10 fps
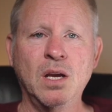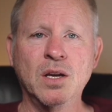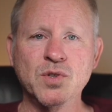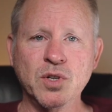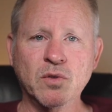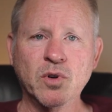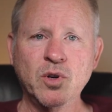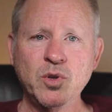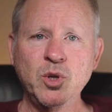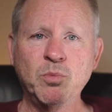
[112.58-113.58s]
A
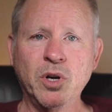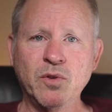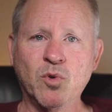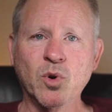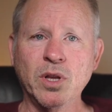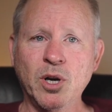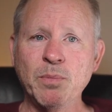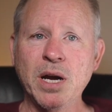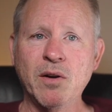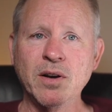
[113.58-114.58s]
silver 2.4-liter
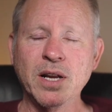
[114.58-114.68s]
powered